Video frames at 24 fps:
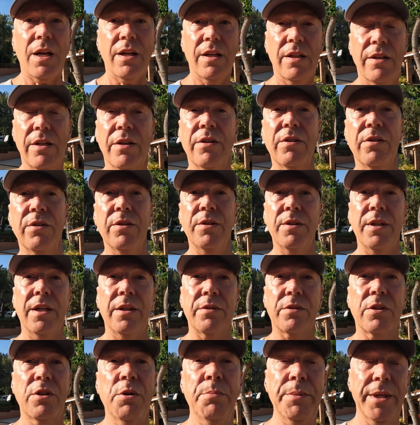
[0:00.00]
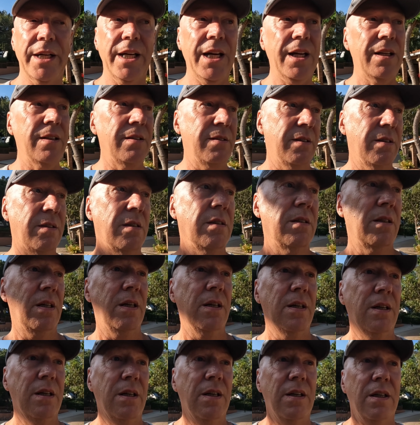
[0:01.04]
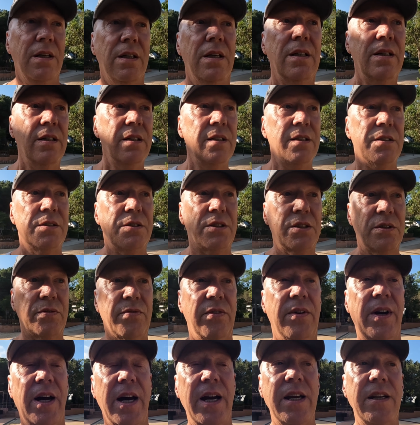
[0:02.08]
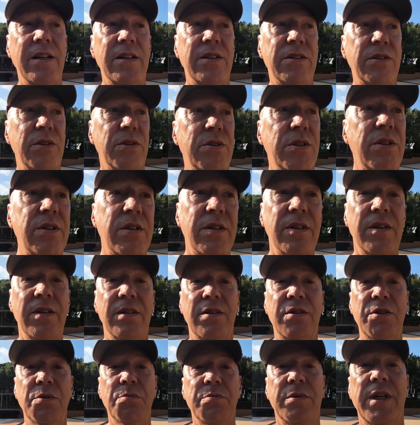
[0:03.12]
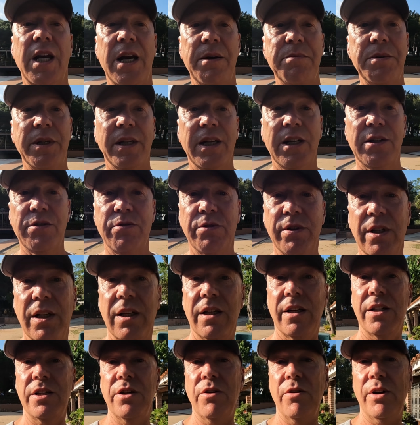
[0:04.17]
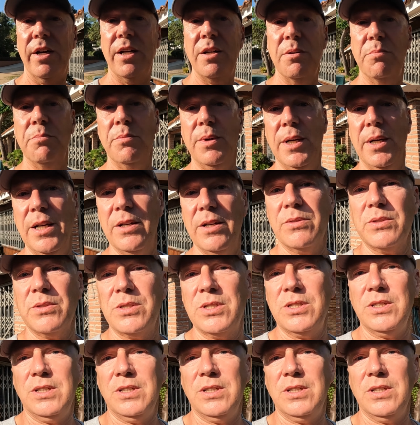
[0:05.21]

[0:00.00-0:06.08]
you know, I'd come again. It's fine. It's just sometimes it gets really annoying about